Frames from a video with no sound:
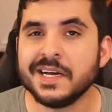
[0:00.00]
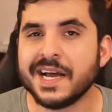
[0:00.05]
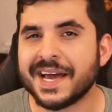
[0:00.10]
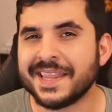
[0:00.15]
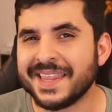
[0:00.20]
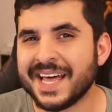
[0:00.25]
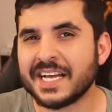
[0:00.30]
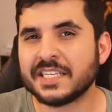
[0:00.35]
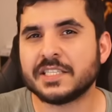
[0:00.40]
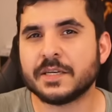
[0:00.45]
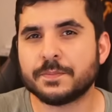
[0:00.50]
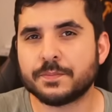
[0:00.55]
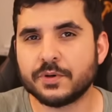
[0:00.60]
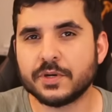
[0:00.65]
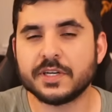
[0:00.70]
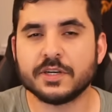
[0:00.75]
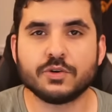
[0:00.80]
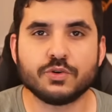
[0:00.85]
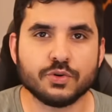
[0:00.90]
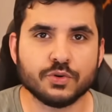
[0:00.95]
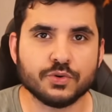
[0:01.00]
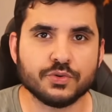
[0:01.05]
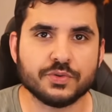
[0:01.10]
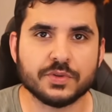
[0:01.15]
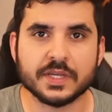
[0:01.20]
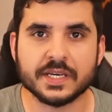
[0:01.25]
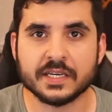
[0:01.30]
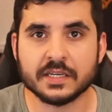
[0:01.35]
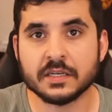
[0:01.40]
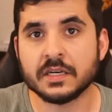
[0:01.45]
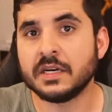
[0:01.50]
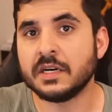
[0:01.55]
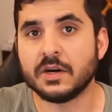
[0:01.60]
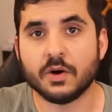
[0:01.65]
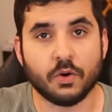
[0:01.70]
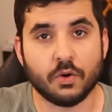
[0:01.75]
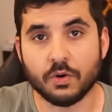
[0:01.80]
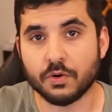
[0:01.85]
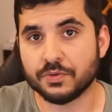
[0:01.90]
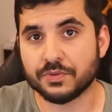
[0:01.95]
And that's a pretty cool thing,
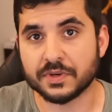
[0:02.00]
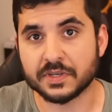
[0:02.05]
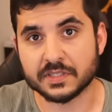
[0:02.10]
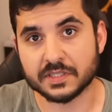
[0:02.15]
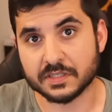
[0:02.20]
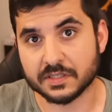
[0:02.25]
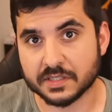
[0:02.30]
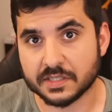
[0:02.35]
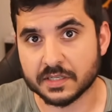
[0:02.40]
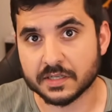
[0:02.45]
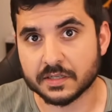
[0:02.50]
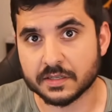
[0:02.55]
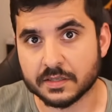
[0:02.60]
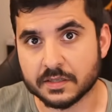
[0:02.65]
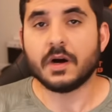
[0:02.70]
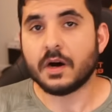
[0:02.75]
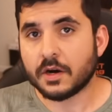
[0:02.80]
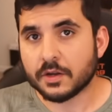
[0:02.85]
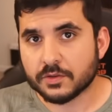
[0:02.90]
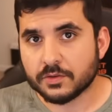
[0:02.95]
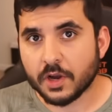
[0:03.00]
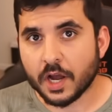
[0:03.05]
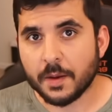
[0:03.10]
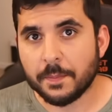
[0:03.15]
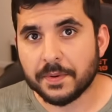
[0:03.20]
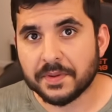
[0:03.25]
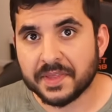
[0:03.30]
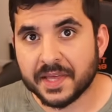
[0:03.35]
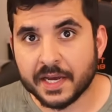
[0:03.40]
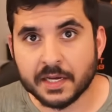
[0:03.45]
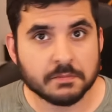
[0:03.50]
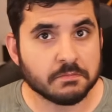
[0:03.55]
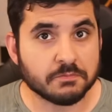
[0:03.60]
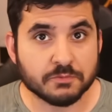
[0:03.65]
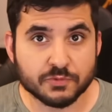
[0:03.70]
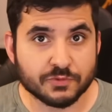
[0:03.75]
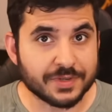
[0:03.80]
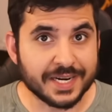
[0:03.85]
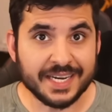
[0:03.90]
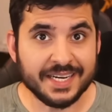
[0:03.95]
all things considered. On top of that,
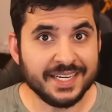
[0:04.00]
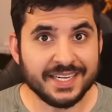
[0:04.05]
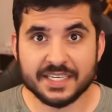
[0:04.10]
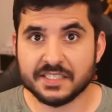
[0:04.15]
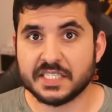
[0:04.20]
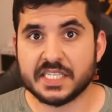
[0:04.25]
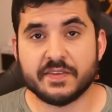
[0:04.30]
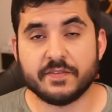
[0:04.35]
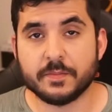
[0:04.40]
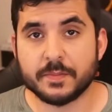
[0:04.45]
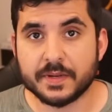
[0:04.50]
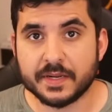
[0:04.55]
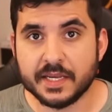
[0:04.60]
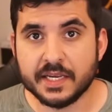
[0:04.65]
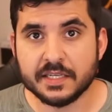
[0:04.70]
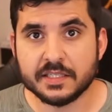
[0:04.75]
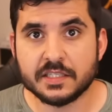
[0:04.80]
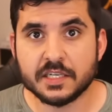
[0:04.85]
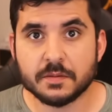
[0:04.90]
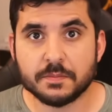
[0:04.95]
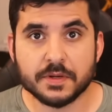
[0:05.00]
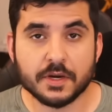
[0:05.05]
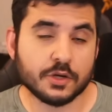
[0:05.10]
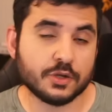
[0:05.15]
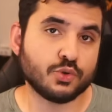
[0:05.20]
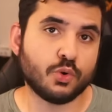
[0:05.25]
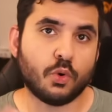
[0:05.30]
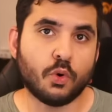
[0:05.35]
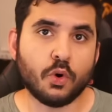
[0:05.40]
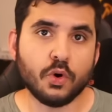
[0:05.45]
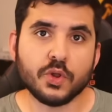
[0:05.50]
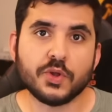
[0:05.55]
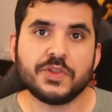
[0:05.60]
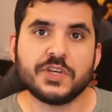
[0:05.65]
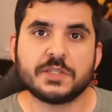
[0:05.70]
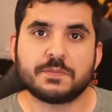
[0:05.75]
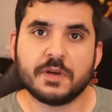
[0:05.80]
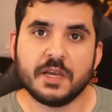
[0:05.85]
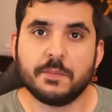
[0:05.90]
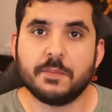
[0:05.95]
raiding has never been easier because all of
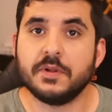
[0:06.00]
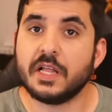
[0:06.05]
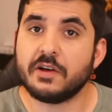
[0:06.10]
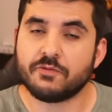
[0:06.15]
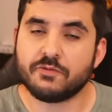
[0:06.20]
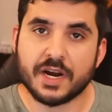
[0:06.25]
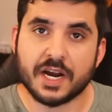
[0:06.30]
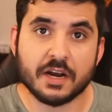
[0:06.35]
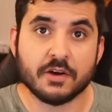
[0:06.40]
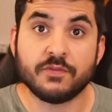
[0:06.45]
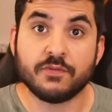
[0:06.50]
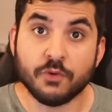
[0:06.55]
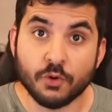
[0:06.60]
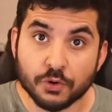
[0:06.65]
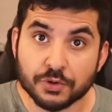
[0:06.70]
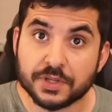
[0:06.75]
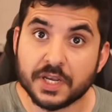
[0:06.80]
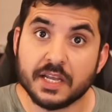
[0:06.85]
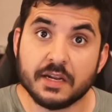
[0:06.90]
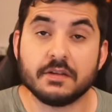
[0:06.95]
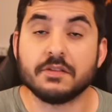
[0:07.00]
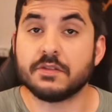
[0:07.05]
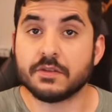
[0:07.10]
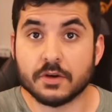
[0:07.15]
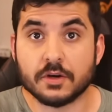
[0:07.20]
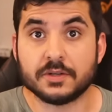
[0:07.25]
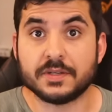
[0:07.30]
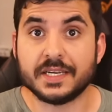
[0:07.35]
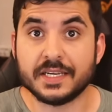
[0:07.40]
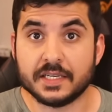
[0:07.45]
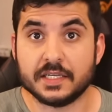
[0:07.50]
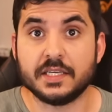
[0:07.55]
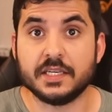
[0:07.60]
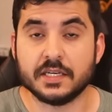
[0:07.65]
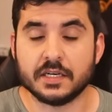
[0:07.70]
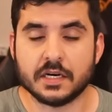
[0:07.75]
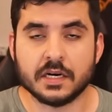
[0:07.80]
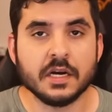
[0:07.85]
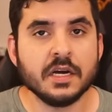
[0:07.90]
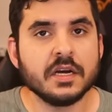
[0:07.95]
these people have rank 14 and 13
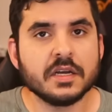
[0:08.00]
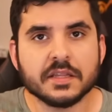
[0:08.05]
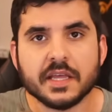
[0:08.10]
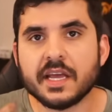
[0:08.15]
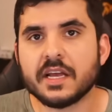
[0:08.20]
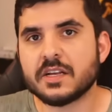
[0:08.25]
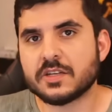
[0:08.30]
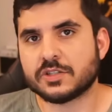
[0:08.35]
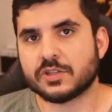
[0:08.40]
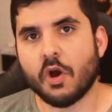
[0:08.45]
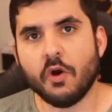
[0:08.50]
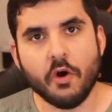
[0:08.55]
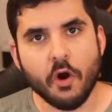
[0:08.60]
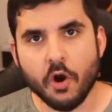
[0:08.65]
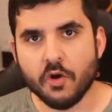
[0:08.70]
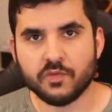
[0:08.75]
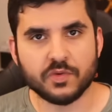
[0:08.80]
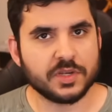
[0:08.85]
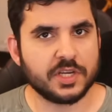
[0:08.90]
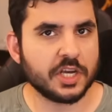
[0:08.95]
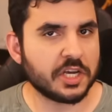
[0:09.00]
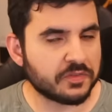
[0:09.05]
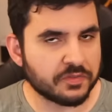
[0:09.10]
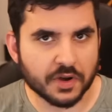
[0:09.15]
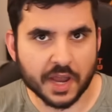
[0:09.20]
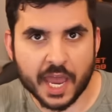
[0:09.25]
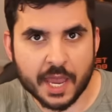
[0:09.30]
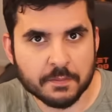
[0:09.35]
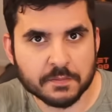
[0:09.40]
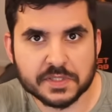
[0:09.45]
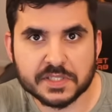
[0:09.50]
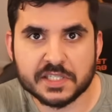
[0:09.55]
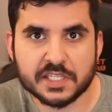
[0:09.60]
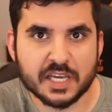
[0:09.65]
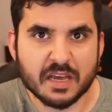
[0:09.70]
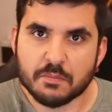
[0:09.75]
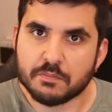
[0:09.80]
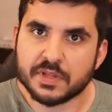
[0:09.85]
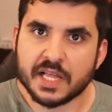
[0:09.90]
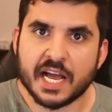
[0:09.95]
gear. They are so overgeared for MC
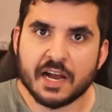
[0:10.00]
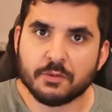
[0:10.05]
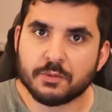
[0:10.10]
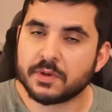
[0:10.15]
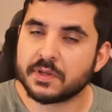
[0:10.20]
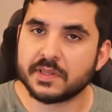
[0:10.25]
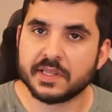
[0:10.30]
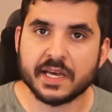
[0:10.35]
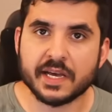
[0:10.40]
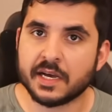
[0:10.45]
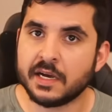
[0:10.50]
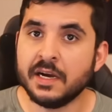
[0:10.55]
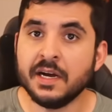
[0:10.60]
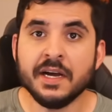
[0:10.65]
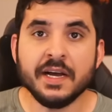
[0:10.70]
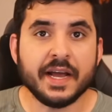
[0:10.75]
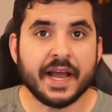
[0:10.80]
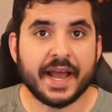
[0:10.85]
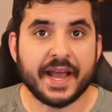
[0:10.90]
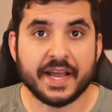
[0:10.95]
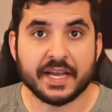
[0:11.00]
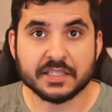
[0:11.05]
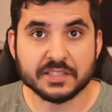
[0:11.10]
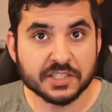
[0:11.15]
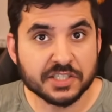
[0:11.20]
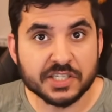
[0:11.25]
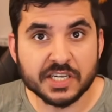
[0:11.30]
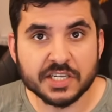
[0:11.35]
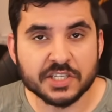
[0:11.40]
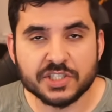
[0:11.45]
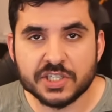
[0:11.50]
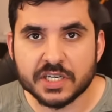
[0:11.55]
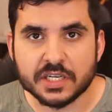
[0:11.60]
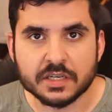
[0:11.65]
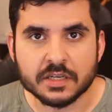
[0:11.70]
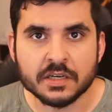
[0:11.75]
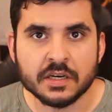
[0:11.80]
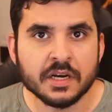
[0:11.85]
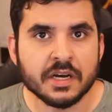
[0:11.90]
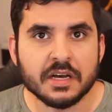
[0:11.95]
and Blackwing Lair and
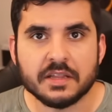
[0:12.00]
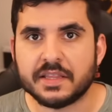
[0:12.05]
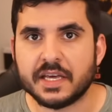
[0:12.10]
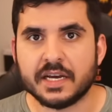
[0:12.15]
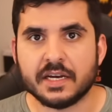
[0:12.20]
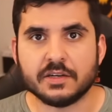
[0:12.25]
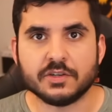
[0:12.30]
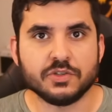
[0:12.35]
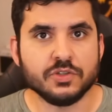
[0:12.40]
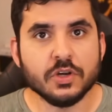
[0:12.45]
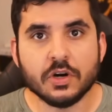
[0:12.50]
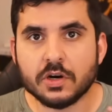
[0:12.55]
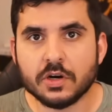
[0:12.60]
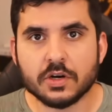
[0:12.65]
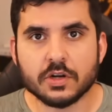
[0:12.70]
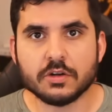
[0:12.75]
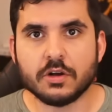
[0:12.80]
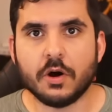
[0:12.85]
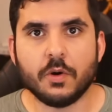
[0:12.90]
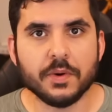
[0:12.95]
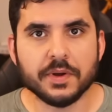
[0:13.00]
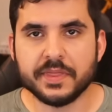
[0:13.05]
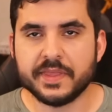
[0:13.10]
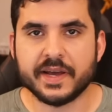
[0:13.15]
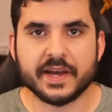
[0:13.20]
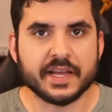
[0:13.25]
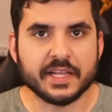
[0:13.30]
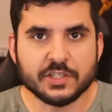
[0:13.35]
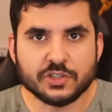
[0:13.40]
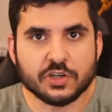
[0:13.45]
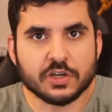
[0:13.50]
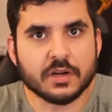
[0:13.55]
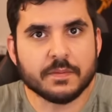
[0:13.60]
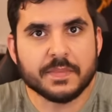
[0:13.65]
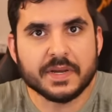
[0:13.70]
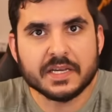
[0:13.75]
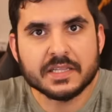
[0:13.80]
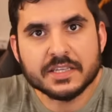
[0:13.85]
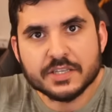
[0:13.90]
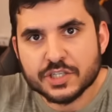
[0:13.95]
ZG that you're gonna go in there and it's gonna
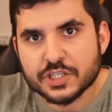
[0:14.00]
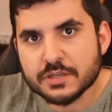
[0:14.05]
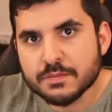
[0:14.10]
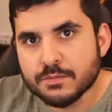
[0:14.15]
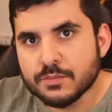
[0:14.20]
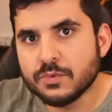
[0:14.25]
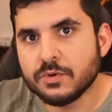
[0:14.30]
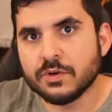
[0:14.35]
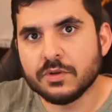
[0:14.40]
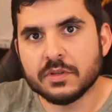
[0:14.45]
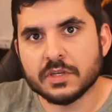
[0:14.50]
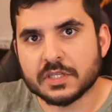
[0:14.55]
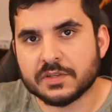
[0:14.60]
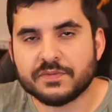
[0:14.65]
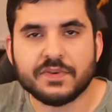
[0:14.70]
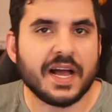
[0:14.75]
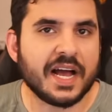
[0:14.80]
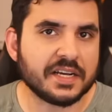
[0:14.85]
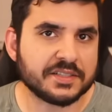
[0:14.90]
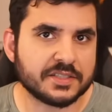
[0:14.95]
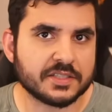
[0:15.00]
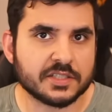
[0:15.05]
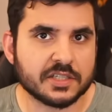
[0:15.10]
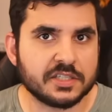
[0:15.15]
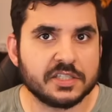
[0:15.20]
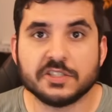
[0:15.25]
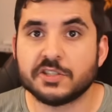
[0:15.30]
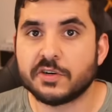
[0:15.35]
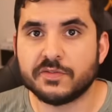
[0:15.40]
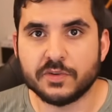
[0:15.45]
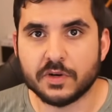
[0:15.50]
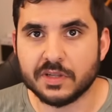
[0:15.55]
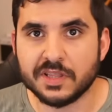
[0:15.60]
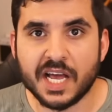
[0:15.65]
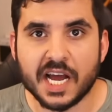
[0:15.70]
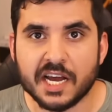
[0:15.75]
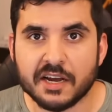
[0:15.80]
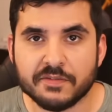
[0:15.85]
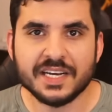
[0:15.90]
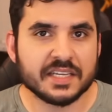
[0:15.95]
be the smoothest, fastest clear of your
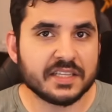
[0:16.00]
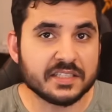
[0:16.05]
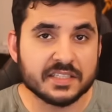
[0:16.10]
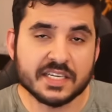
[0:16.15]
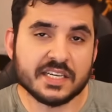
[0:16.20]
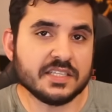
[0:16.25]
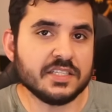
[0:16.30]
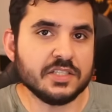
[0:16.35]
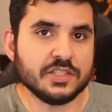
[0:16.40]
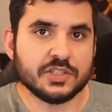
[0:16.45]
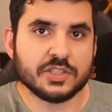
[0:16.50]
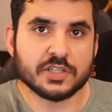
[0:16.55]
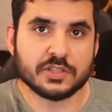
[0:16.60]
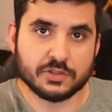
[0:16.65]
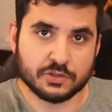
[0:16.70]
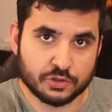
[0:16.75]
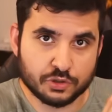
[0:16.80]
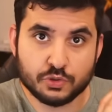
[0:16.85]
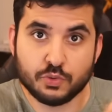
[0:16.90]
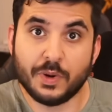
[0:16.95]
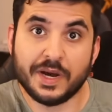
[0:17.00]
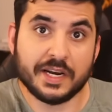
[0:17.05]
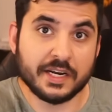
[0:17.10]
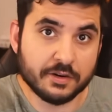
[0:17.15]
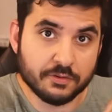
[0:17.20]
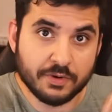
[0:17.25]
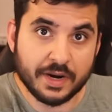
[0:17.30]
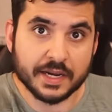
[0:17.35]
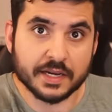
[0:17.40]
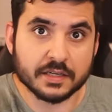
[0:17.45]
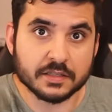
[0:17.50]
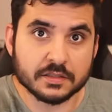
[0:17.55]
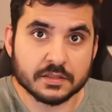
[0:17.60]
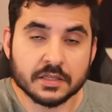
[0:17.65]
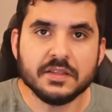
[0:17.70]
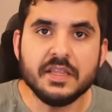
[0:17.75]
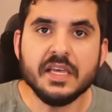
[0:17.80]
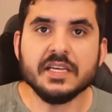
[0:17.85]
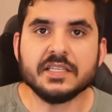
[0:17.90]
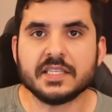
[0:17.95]
life. And this isn't just sweaty raids,
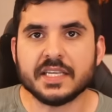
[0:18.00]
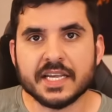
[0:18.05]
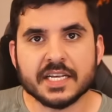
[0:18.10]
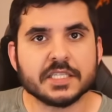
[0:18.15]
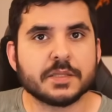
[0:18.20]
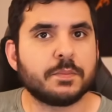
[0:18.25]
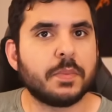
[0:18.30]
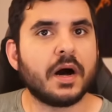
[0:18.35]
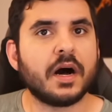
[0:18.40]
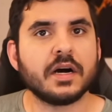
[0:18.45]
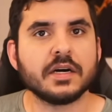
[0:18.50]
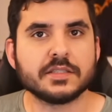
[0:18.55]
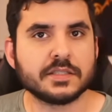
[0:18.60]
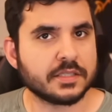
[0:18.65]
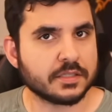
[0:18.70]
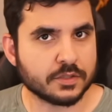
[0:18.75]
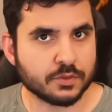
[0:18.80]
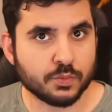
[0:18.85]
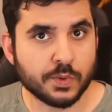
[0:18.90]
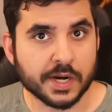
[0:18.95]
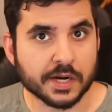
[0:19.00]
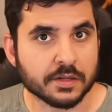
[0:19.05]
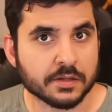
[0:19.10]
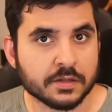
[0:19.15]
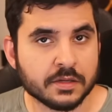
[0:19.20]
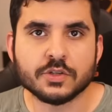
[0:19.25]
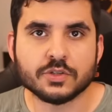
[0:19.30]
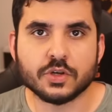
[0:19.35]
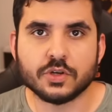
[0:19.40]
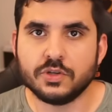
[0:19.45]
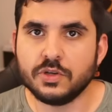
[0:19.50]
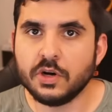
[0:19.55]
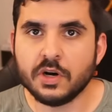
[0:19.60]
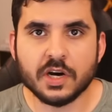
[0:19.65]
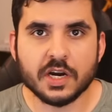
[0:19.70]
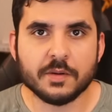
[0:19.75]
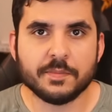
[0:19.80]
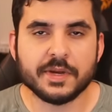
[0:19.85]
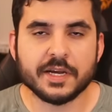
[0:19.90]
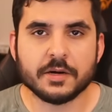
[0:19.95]
this is pugs as well. So you're
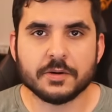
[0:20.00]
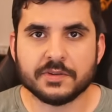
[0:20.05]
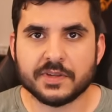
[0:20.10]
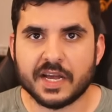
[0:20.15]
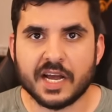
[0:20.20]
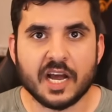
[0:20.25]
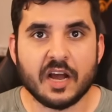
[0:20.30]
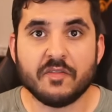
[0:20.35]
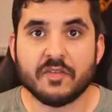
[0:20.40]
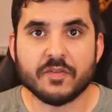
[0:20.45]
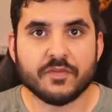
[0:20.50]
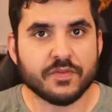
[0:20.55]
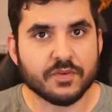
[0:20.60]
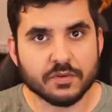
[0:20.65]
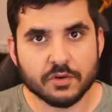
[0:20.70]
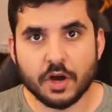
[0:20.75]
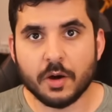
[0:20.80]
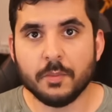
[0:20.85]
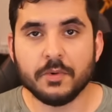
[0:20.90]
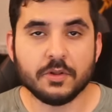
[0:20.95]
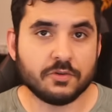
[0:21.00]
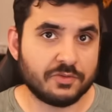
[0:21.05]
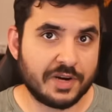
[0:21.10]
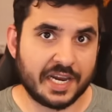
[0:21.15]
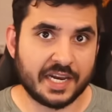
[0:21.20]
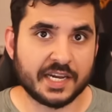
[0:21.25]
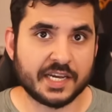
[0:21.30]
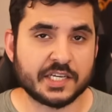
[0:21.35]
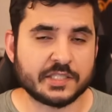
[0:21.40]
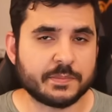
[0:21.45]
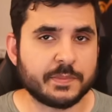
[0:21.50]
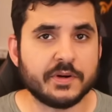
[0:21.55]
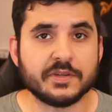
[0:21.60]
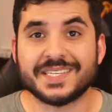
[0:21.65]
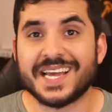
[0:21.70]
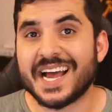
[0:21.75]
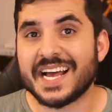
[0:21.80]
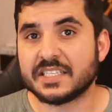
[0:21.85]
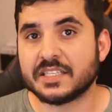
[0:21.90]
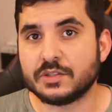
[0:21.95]
gonna be able to have a phenomenal raiding experience
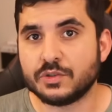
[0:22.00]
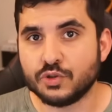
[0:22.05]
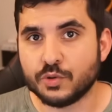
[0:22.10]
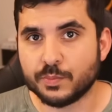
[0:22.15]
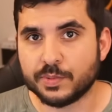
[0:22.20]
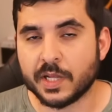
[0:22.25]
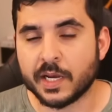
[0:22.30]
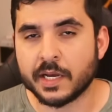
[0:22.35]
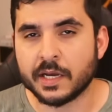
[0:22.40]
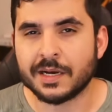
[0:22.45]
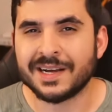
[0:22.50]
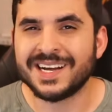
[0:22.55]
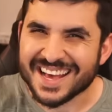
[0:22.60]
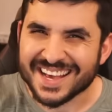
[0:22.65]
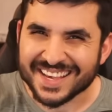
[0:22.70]
as a new player.